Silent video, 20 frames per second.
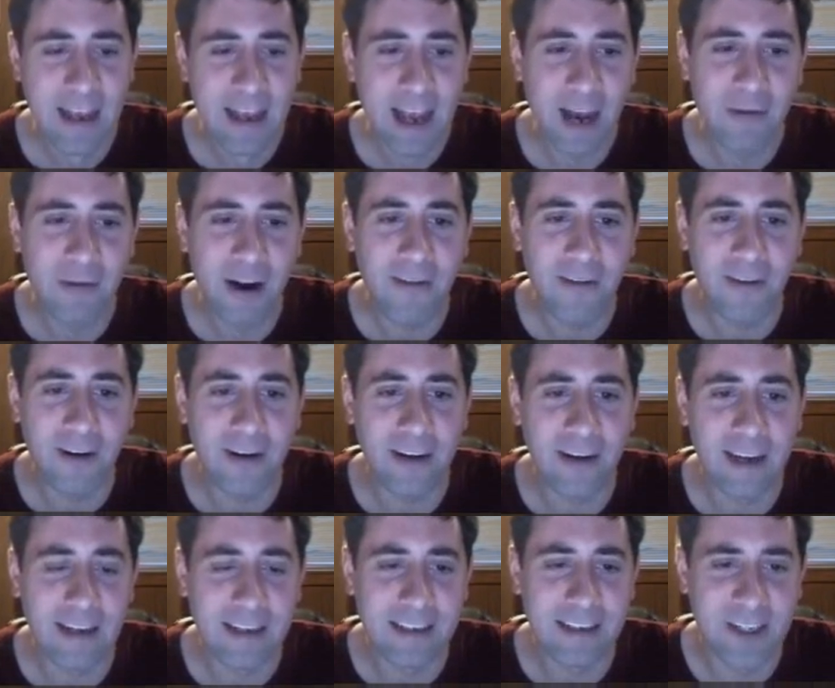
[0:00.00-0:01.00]
However,
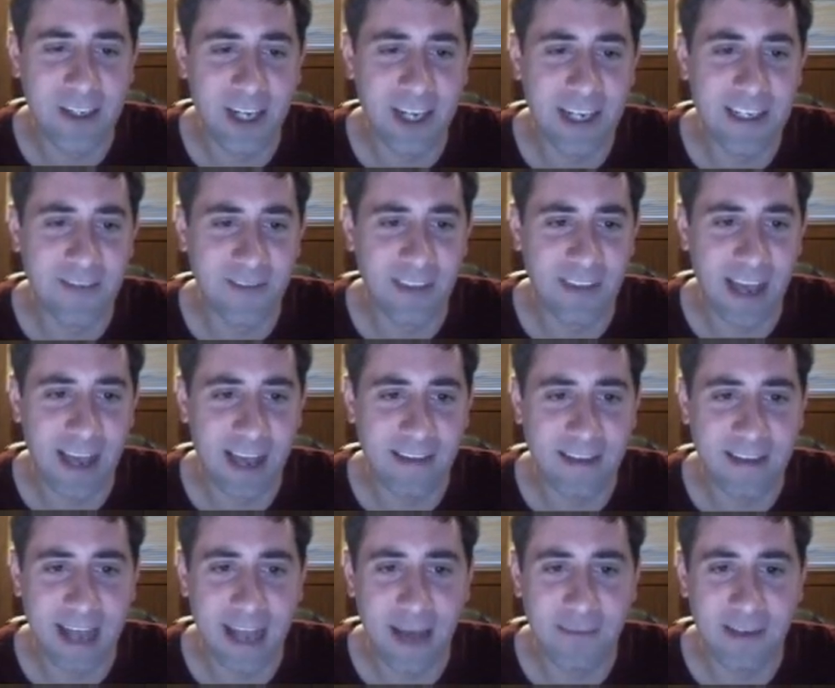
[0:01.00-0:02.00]
in exchange for that,
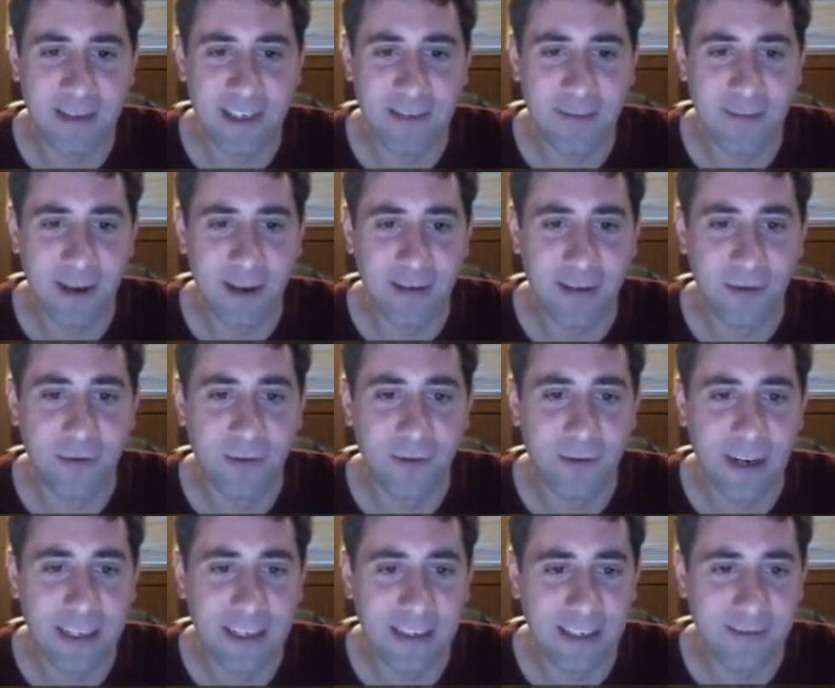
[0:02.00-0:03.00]
the damage has been
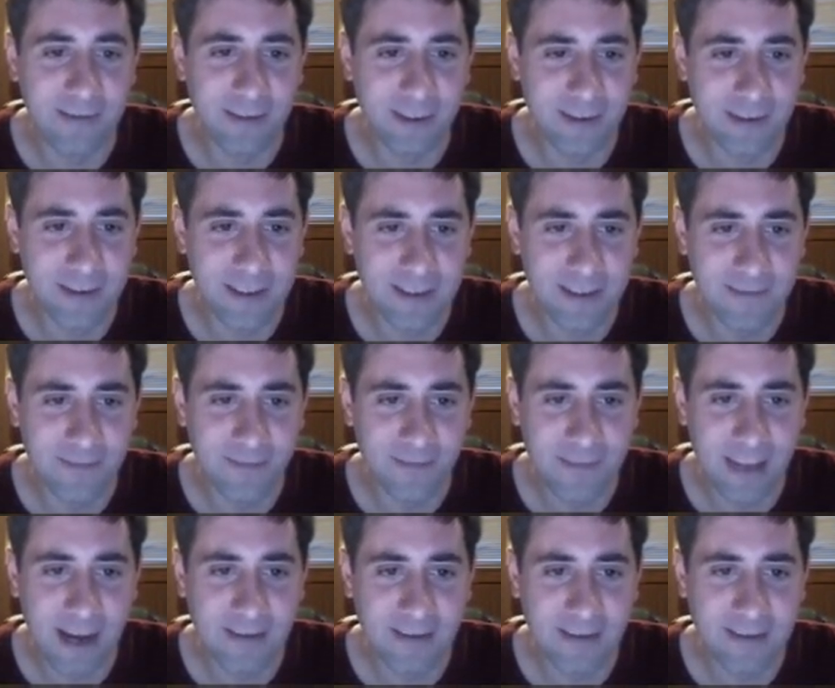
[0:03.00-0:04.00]
greatly reduced.
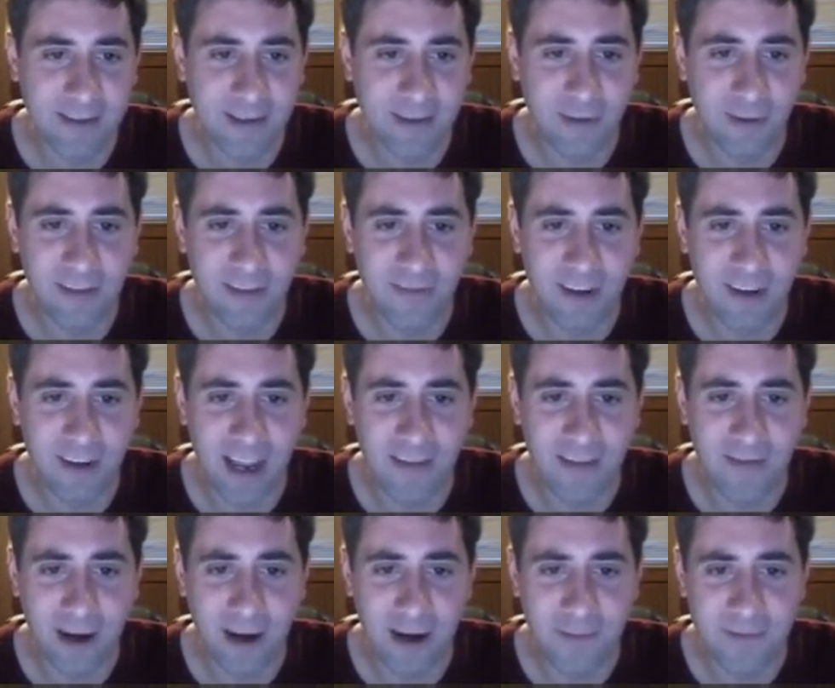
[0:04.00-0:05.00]
Now it's
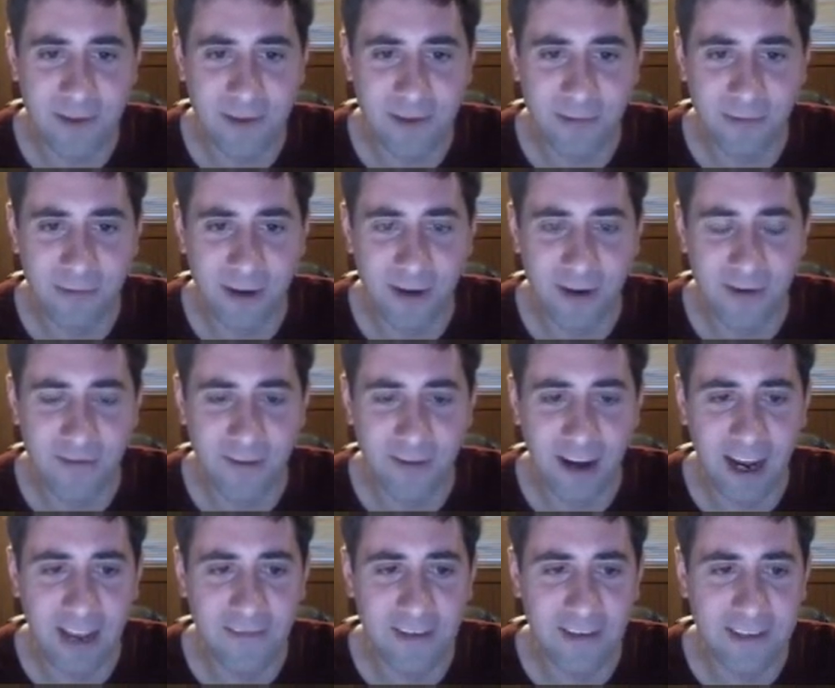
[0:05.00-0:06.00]
25 up to
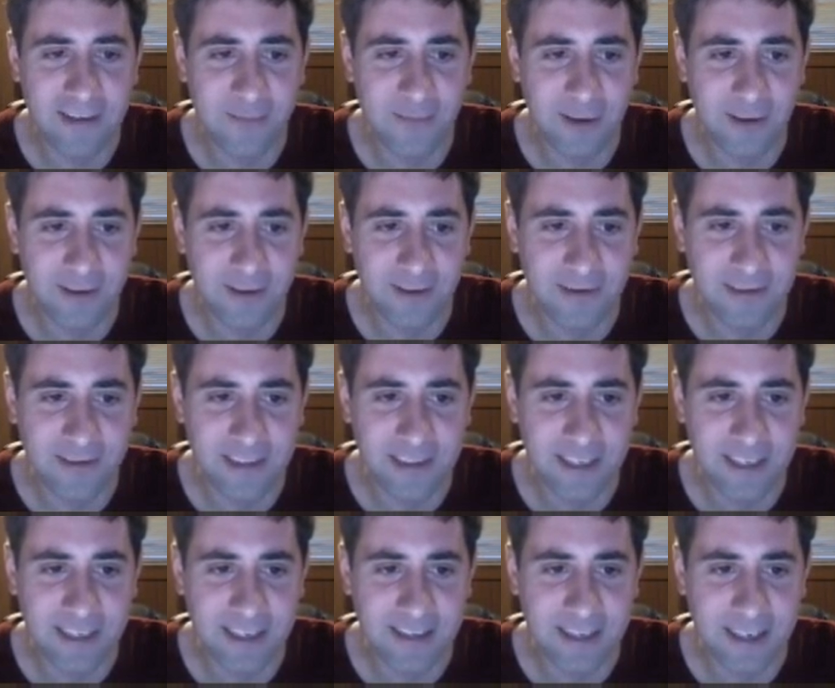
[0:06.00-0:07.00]
105, as opposed to
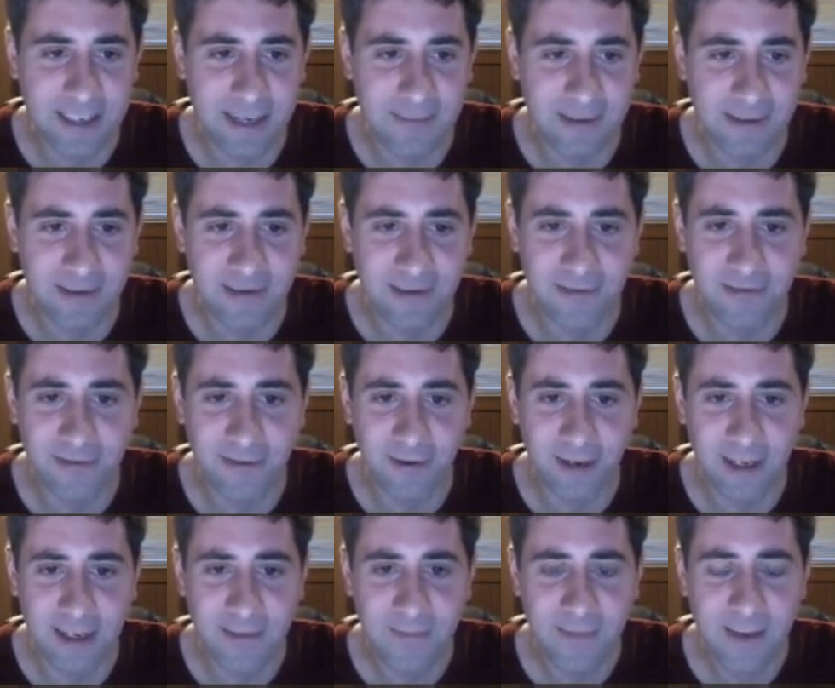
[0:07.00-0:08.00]
60 up to
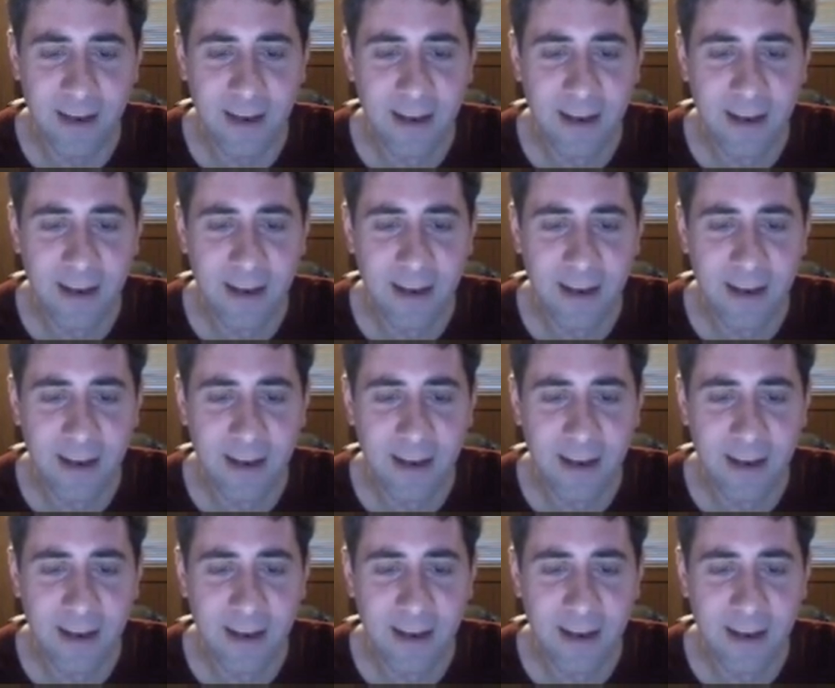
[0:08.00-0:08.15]
240.